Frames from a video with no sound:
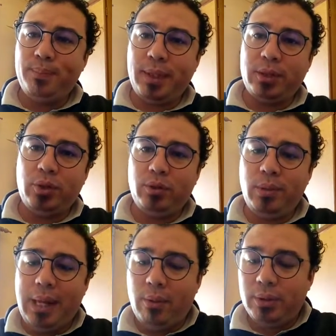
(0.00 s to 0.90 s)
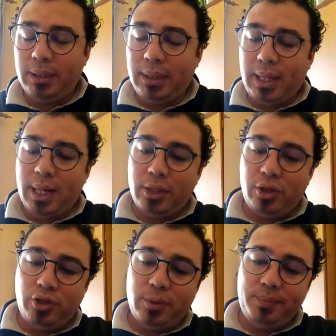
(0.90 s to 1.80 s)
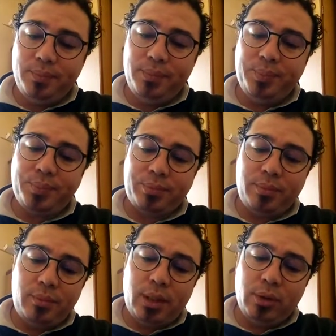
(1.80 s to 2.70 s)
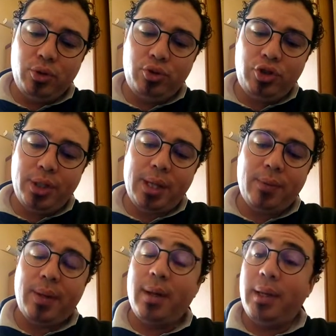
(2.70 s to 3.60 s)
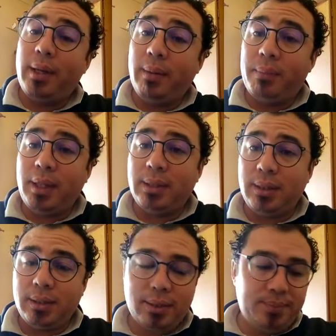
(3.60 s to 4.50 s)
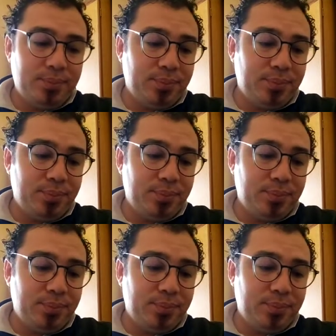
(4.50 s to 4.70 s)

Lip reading: Excuse me. I was encouraged to check out the earlier pressings.